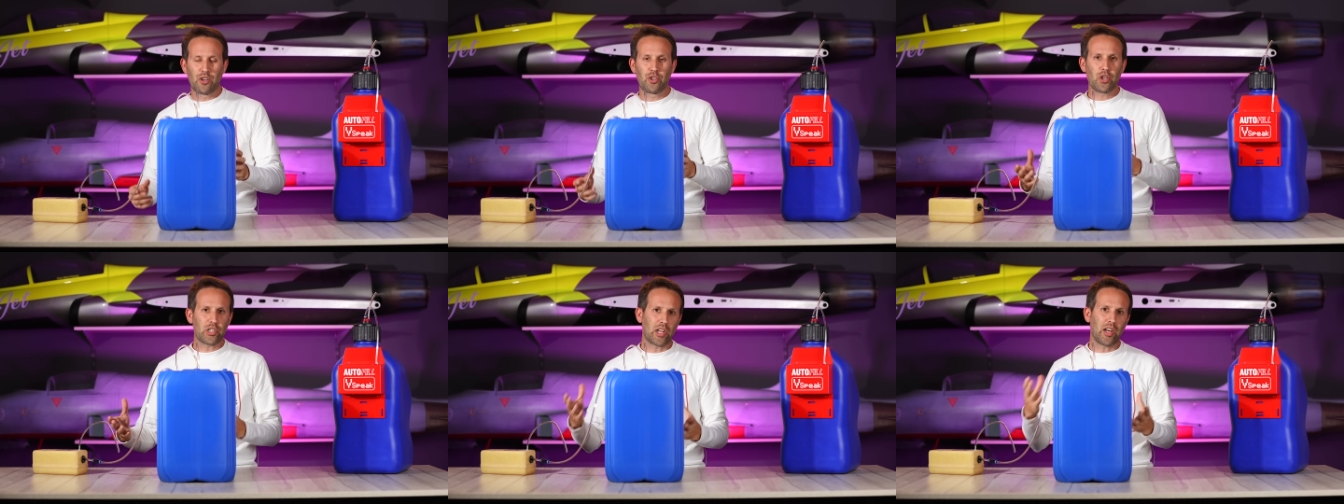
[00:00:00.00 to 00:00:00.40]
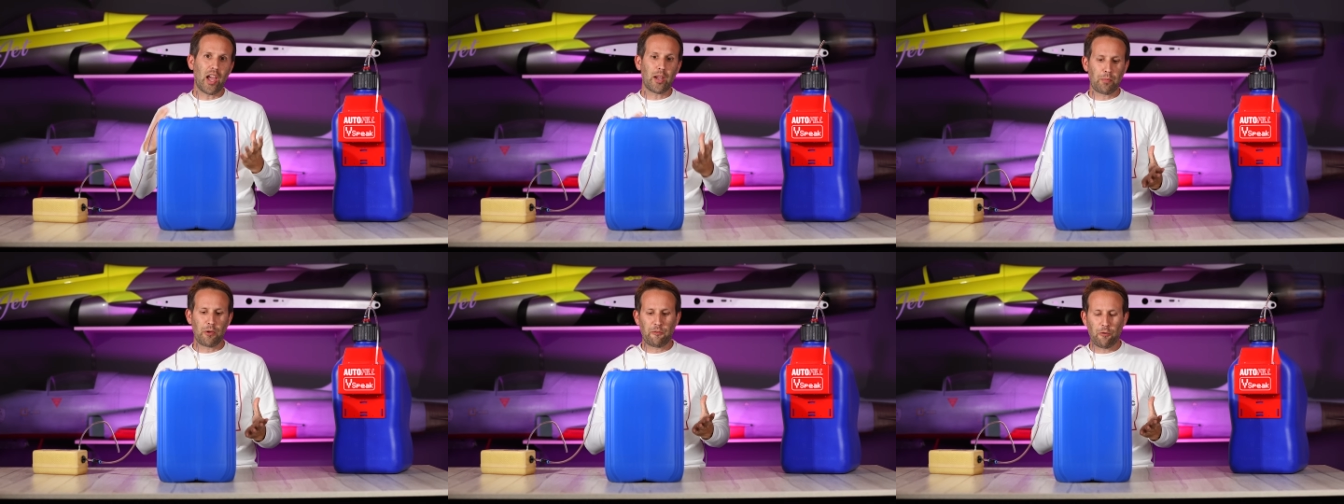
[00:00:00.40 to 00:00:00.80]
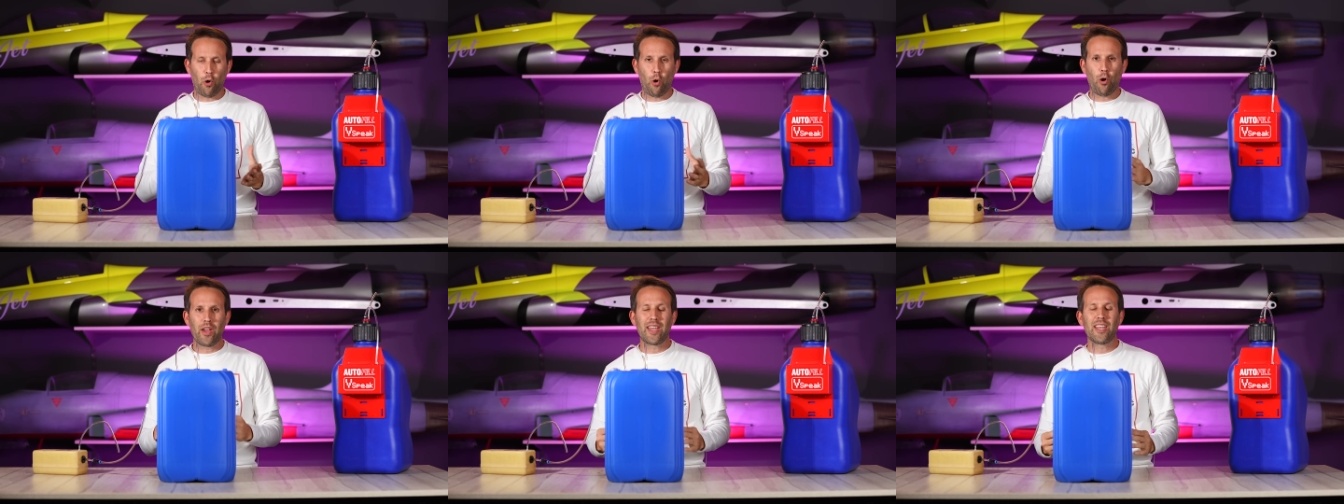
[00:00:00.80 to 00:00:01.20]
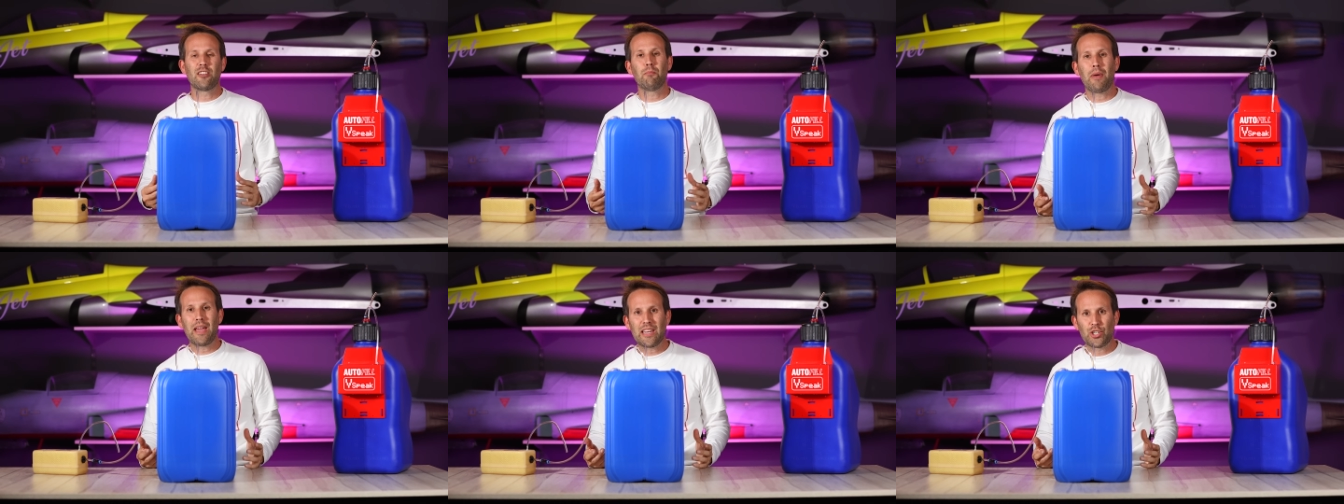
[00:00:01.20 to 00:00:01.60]
just like before, is
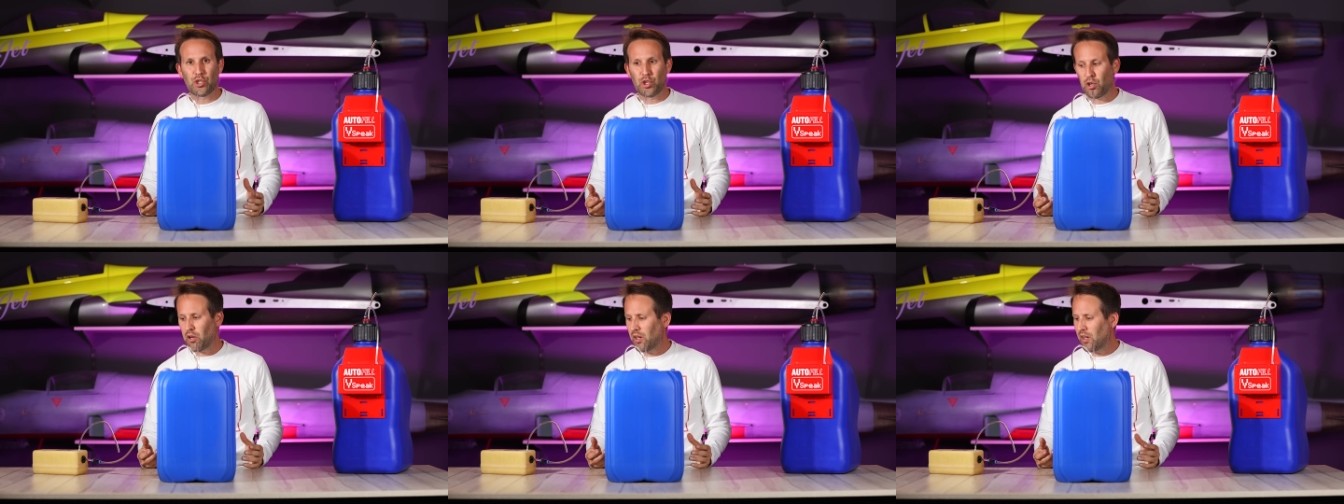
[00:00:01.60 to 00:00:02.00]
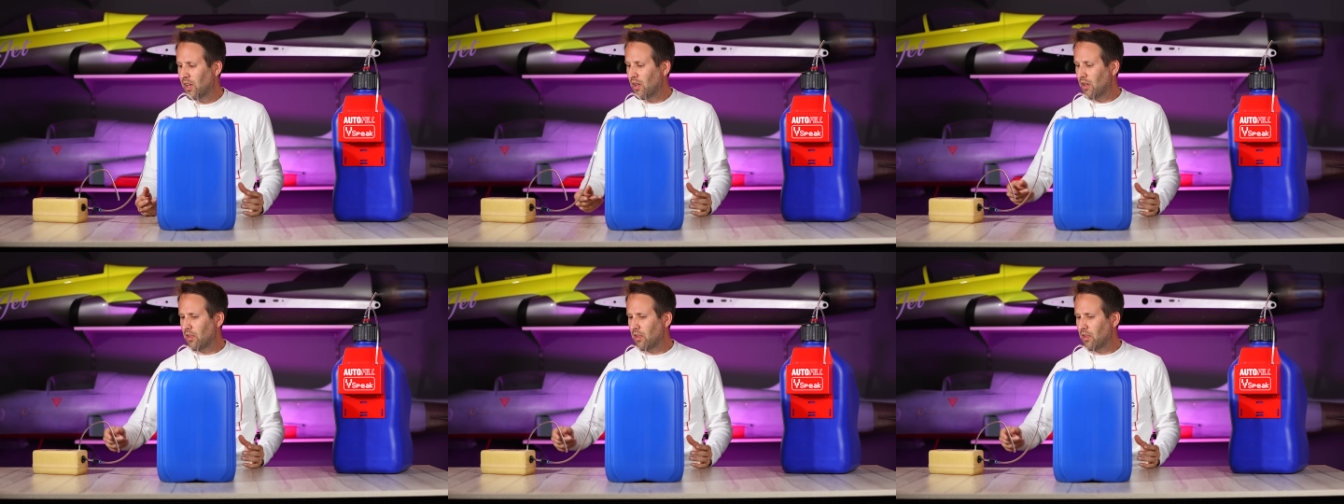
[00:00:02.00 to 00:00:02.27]
make sure